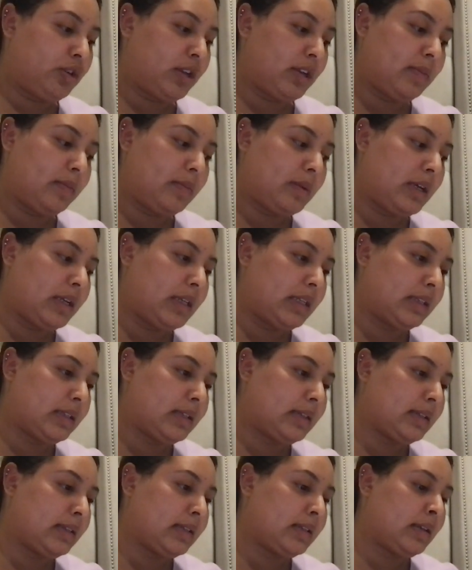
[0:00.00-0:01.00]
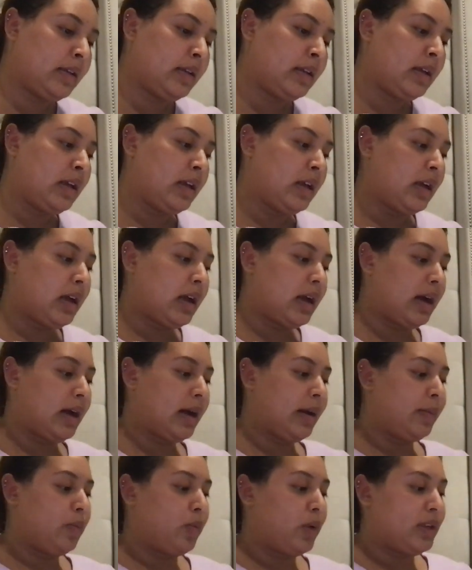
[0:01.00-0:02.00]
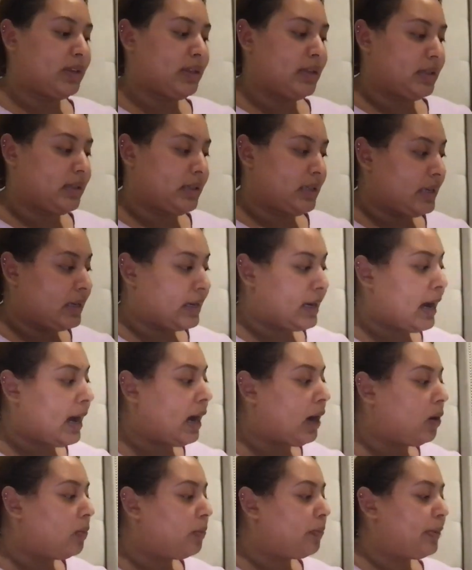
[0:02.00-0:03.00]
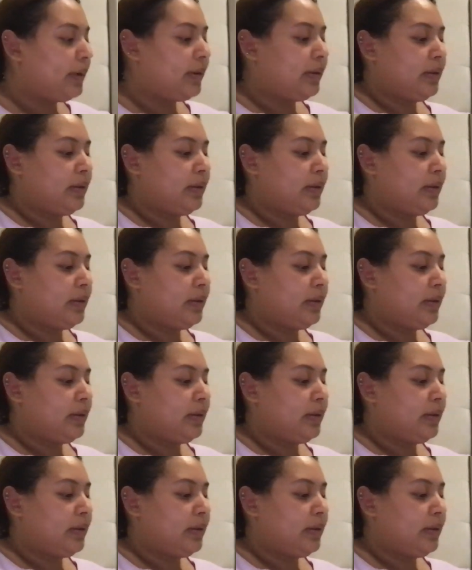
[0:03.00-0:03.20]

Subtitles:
treatments, when to seek help.